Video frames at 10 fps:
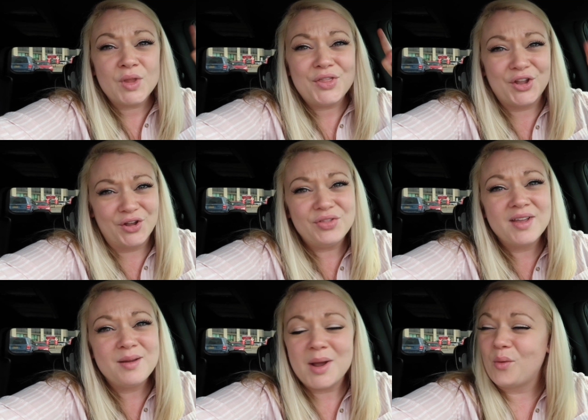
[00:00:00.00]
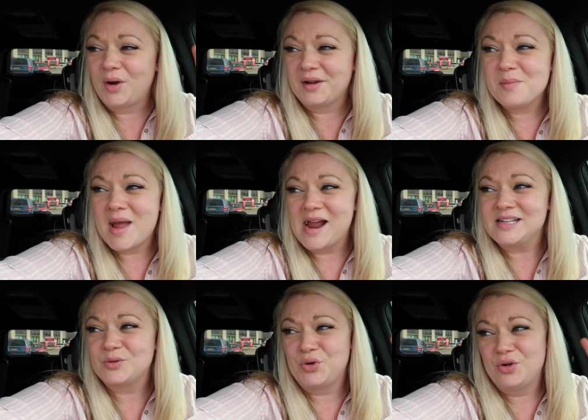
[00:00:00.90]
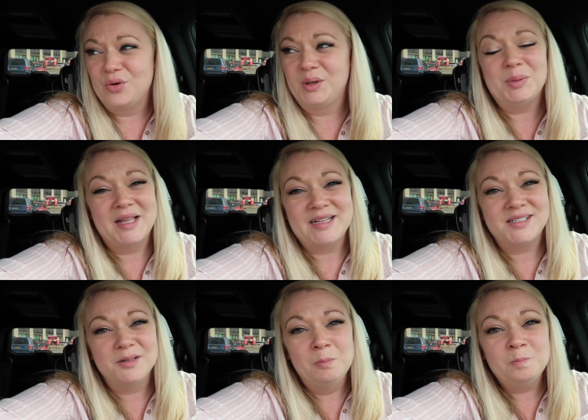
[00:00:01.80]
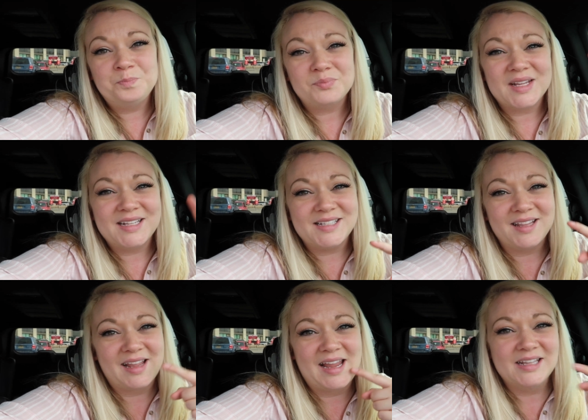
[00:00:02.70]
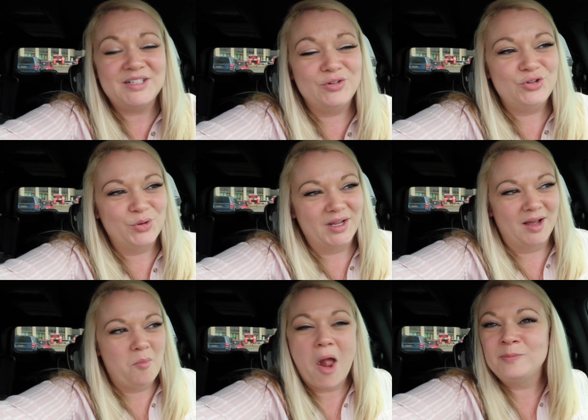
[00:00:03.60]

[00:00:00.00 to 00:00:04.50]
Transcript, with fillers: The good thing about wearing a mask when you go into place is that they can't see you chewing gum.